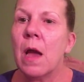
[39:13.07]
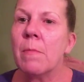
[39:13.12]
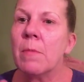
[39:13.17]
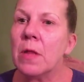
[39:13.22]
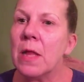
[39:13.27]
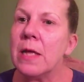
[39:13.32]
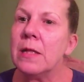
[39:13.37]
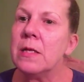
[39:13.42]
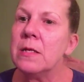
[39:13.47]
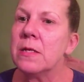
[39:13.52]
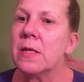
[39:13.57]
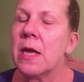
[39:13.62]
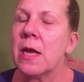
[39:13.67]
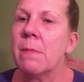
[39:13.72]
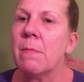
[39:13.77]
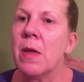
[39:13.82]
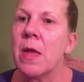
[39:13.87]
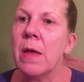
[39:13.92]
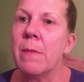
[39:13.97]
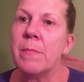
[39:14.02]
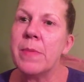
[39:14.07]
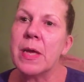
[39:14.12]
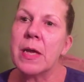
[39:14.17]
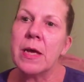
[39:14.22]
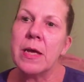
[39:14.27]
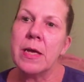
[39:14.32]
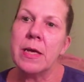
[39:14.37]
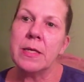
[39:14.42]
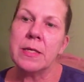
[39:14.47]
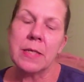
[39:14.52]
glad this came up,
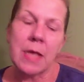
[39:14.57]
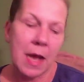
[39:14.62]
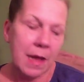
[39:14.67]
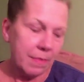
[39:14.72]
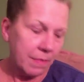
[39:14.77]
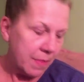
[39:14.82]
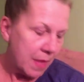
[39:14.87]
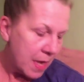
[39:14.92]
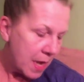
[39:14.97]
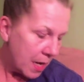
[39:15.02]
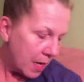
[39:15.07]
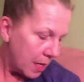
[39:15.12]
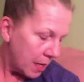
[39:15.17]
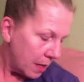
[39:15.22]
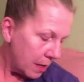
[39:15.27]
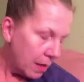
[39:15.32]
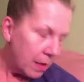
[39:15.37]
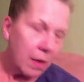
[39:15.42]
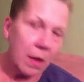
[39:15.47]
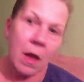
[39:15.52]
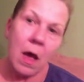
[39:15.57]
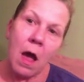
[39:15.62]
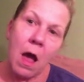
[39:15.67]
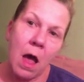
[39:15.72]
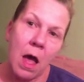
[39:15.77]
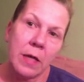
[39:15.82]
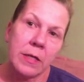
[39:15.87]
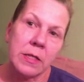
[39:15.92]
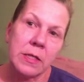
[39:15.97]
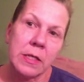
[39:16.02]
because I think,
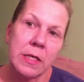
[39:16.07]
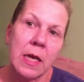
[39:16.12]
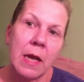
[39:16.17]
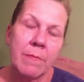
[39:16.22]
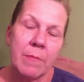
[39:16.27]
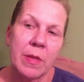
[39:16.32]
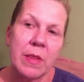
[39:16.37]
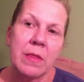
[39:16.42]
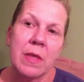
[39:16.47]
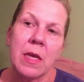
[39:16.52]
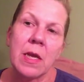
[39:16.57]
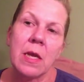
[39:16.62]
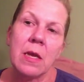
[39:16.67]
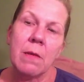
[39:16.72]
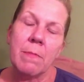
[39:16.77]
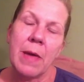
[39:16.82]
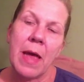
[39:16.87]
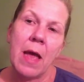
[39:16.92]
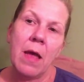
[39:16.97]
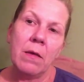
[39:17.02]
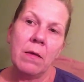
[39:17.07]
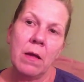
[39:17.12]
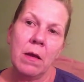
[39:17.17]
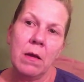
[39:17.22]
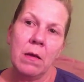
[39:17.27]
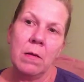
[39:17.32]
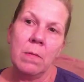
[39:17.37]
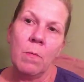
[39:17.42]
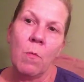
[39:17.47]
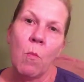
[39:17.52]
honestly, I've been thinking about
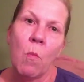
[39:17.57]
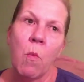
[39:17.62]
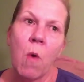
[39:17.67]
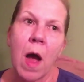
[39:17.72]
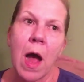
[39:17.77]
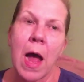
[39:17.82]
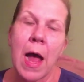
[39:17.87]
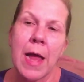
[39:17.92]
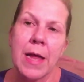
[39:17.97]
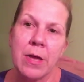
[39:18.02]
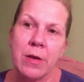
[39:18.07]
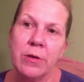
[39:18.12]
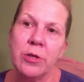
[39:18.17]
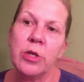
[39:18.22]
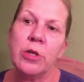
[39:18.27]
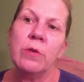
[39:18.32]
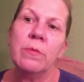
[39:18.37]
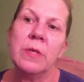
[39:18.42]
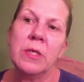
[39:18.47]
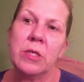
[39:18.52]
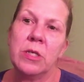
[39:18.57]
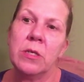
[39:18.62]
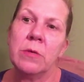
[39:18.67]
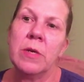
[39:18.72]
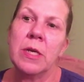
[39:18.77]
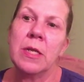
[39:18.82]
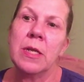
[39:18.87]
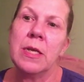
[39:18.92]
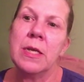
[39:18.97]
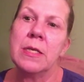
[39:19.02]
why YouTube is
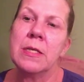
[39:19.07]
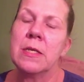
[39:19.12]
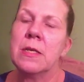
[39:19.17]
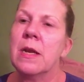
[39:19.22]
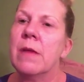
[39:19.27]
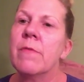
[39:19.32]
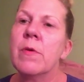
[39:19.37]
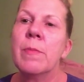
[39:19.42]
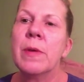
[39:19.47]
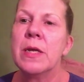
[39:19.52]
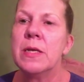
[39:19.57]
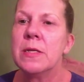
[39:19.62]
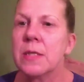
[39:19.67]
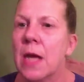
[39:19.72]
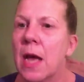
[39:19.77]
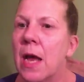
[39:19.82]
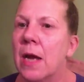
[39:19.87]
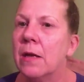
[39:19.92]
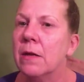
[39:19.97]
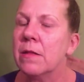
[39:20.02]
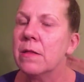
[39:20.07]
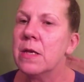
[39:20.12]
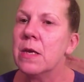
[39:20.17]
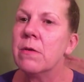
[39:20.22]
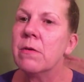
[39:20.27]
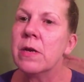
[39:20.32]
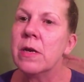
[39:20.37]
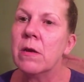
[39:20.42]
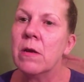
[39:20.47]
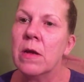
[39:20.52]
doing this, and everybody's got a
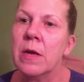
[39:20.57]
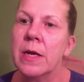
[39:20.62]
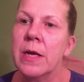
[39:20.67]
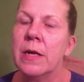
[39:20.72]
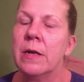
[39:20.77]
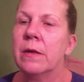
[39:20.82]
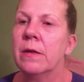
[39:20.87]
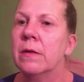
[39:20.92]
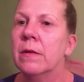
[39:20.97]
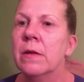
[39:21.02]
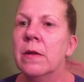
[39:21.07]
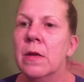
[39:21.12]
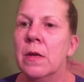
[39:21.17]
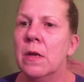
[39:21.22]
theory on it, and